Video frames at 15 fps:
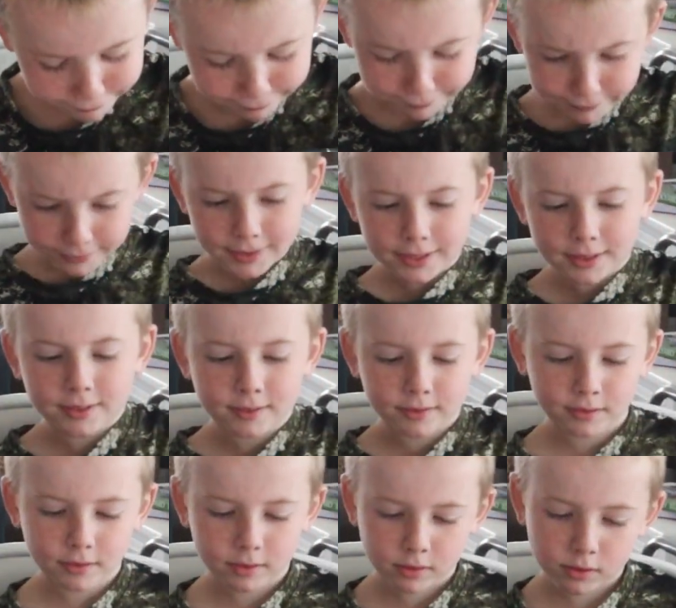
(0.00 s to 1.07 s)

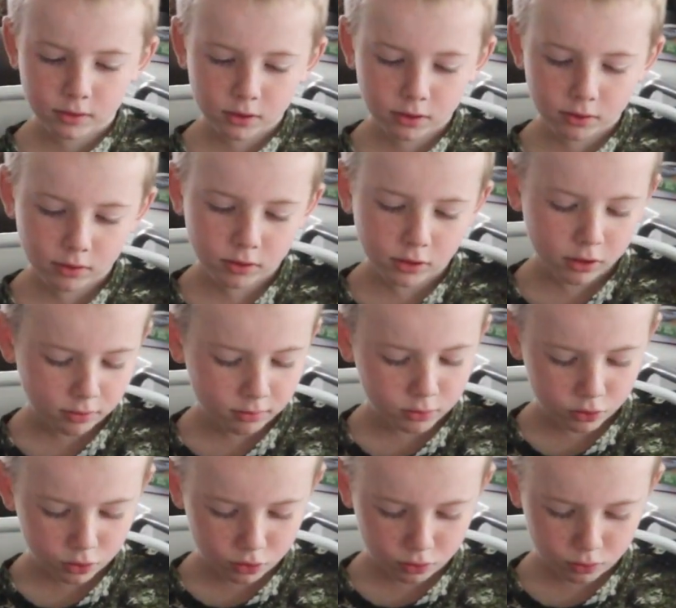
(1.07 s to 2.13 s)

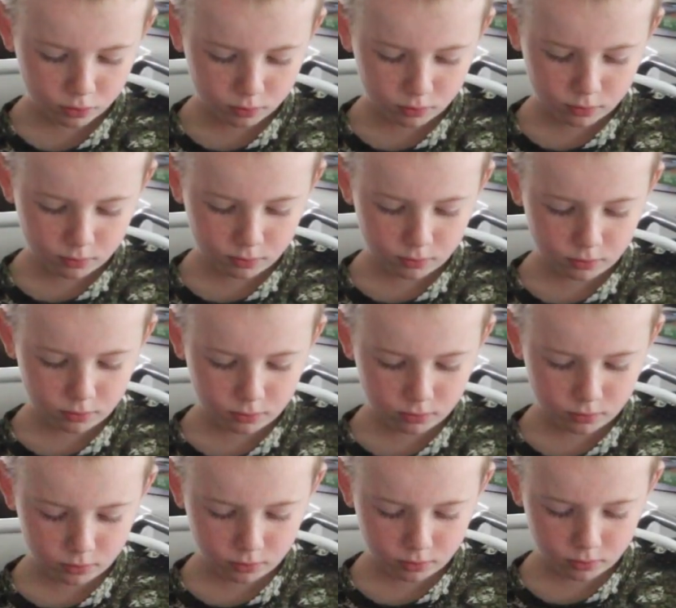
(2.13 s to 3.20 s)

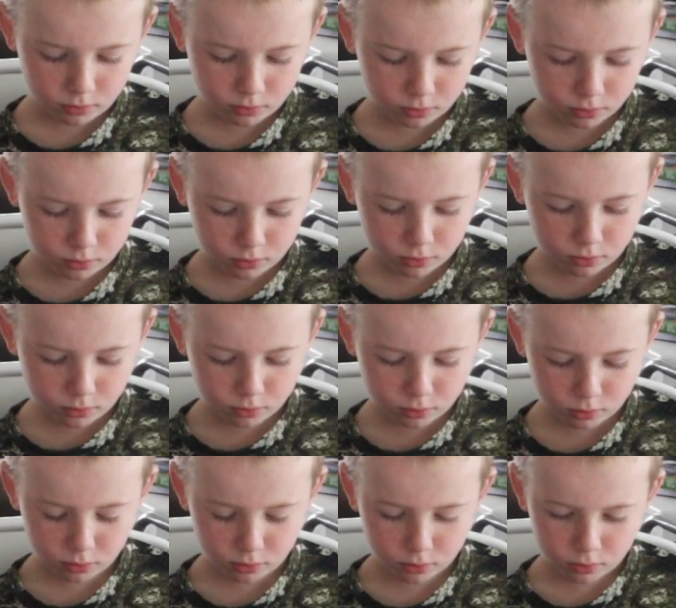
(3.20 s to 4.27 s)

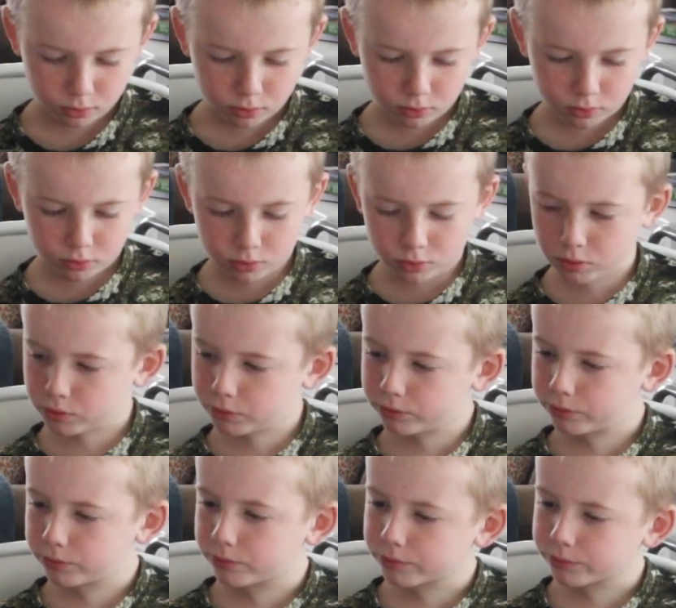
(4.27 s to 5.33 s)

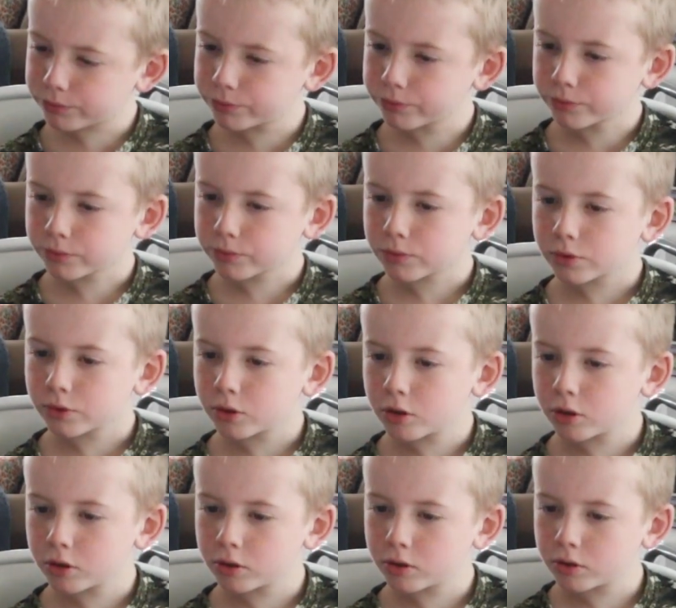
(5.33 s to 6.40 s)

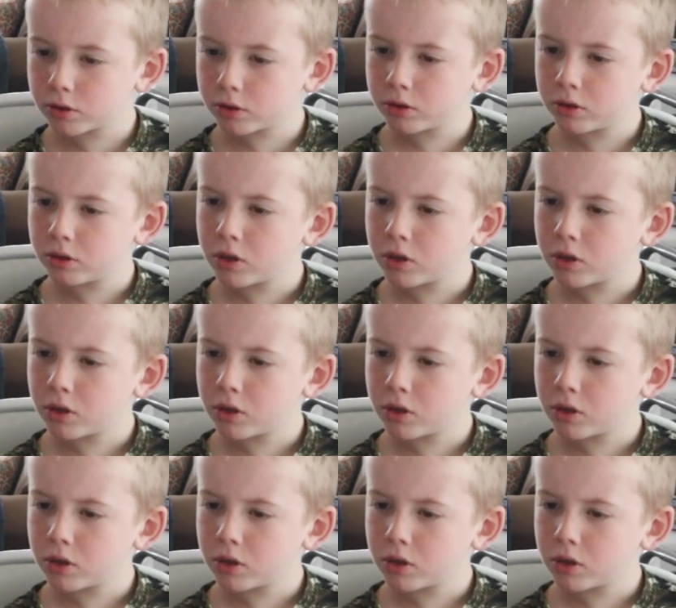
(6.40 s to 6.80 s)
(silent)